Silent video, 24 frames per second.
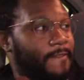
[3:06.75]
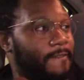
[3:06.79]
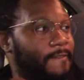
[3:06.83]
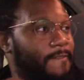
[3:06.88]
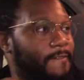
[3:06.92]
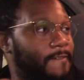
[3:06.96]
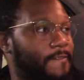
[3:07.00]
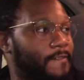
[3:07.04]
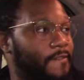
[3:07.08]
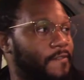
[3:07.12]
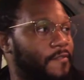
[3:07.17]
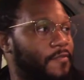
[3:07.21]

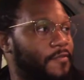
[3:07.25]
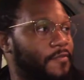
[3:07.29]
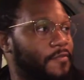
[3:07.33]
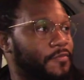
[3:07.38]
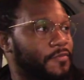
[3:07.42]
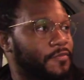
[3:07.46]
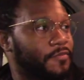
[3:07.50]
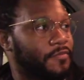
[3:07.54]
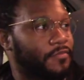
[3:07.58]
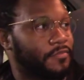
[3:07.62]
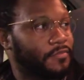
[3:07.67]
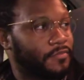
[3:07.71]

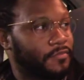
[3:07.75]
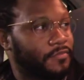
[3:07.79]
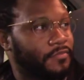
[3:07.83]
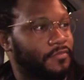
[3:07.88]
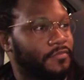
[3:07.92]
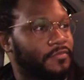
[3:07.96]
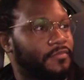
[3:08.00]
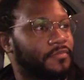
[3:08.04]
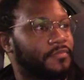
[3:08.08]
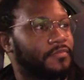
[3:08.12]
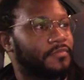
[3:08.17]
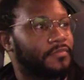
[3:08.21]

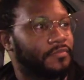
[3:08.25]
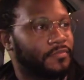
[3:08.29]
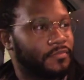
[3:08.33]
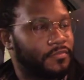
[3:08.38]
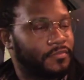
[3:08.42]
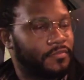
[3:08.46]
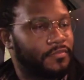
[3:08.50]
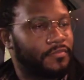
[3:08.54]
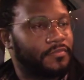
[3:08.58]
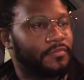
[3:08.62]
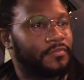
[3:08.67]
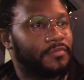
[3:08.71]

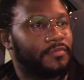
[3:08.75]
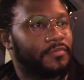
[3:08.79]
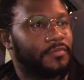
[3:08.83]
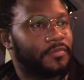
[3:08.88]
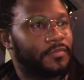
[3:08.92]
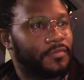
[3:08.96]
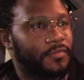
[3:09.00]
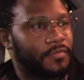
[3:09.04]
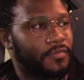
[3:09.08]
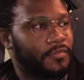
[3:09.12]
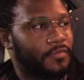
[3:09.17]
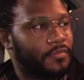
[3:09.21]

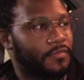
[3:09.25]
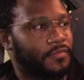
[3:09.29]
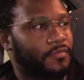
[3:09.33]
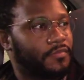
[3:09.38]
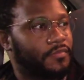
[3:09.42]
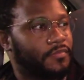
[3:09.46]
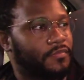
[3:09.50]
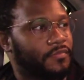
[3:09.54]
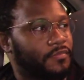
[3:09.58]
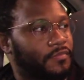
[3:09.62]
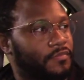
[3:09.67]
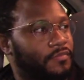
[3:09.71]

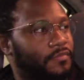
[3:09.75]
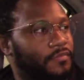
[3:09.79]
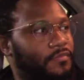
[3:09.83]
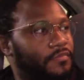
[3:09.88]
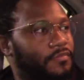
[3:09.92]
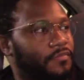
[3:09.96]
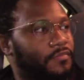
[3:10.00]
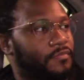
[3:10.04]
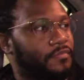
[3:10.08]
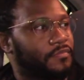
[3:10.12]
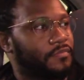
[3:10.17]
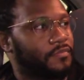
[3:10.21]

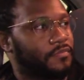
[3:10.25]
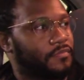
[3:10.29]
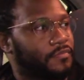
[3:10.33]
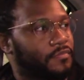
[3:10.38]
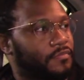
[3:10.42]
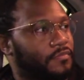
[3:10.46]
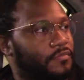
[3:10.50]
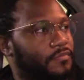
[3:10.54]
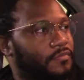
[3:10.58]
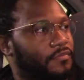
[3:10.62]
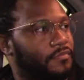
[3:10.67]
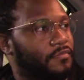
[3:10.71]

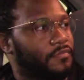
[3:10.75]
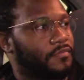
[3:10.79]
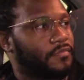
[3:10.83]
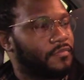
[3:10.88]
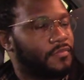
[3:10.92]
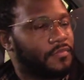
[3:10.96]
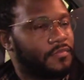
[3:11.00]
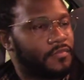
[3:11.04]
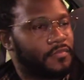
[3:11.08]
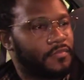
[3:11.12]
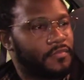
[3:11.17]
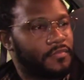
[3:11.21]

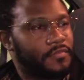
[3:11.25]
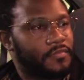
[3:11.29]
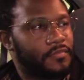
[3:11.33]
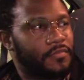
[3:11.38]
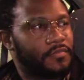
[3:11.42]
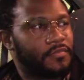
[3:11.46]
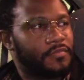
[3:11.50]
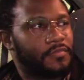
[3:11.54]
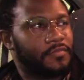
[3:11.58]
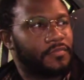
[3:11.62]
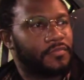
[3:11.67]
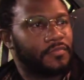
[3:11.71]

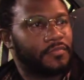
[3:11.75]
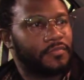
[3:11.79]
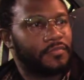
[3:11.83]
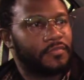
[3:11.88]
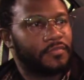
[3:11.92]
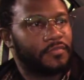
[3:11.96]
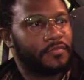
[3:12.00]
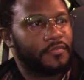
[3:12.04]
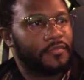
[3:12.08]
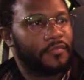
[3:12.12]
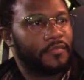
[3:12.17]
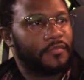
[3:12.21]

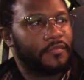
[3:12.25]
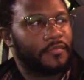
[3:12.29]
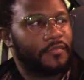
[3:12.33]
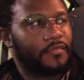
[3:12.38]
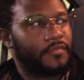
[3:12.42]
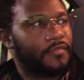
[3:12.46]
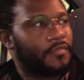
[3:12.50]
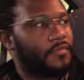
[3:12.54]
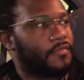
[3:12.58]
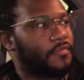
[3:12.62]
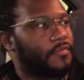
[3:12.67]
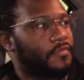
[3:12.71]

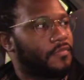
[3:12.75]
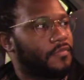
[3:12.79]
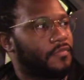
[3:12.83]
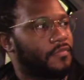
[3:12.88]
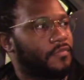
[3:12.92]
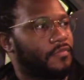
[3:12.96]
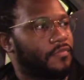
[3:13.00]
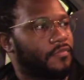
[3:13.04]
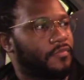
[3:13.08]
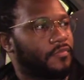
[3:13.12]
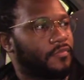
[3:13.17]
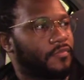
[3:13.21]

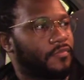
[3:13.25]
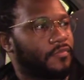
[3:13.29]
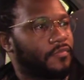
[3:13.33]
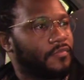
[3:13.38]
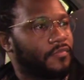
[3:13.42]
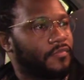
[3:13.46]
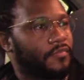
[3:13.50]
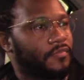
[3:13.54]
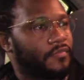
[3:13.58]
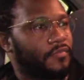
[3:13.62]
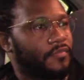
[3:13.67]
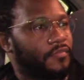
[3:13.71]

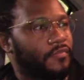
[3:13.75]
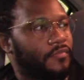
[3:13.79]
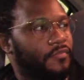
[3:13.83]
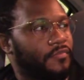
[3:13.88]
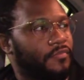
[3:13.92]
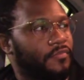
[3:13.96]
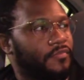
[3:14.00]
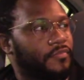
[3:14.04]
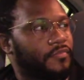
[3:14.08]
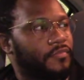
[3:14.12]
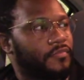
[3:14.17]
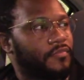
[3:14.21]

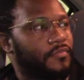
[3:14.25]
This person isn't speaking.